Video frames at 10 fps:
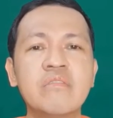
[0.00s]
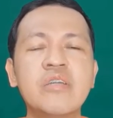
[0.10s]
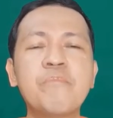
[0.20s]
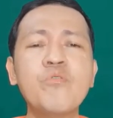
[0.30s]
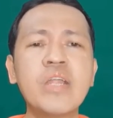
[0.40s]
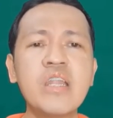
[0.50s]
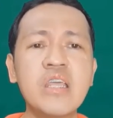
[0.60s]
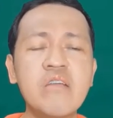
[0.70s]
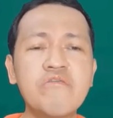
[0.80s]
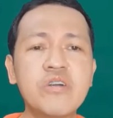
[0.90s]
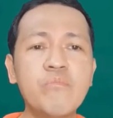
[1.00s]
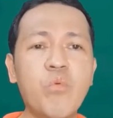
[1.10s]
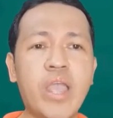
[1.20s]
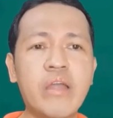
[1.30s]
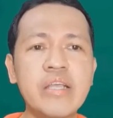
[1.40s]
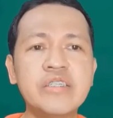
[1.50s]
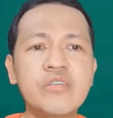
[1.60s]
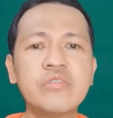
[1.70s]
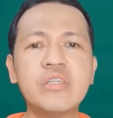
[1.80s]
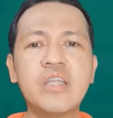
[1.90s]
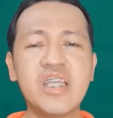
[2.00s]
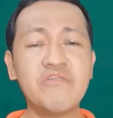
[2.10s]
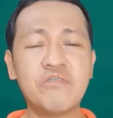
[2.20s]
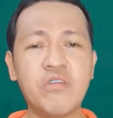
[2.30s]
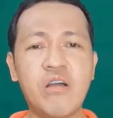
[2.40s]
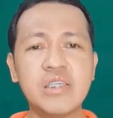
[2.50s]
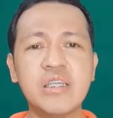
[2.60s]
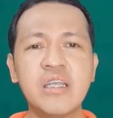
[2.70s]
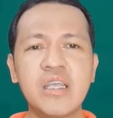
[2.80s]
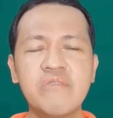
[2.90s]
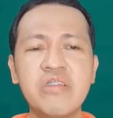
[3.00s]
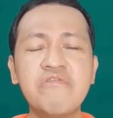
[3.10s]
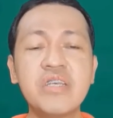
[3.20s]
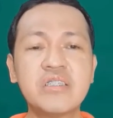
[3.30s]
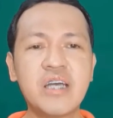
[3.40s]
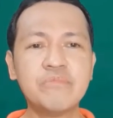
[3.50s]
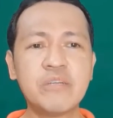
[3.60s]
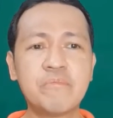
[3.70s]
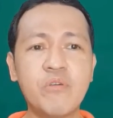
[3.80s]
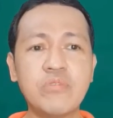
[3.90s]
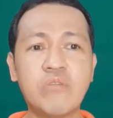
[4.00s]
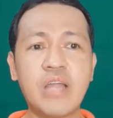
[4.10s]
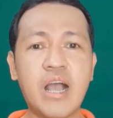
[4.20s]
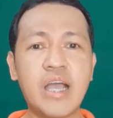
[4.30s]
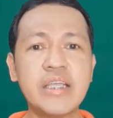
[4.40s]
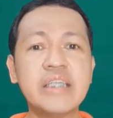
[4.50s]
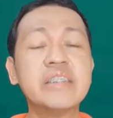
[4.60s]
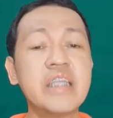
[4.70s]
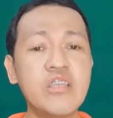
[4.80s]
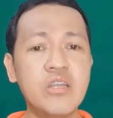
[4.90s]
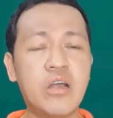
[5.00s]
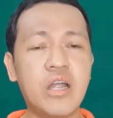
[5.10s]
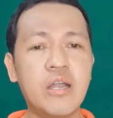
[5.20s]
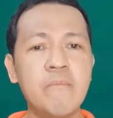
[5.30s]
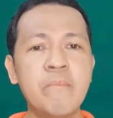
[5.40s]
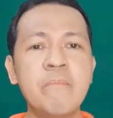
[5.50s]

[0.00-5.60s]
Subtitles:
The plural linking verb were is used in the if clause even if the subject pronoun I is singular.